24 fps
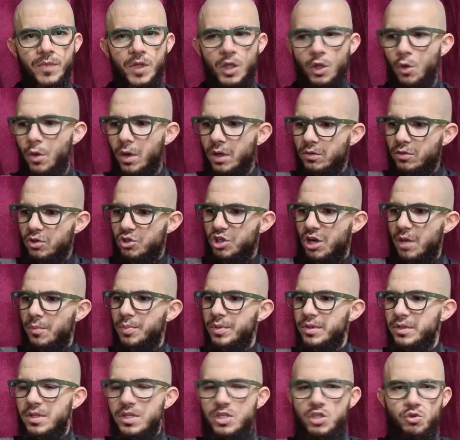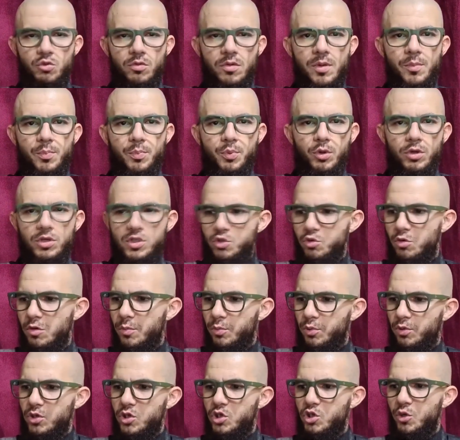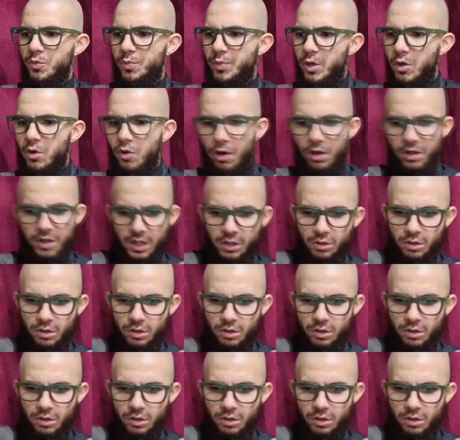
You want to jump in the swimming pool? Swimming pool is super cold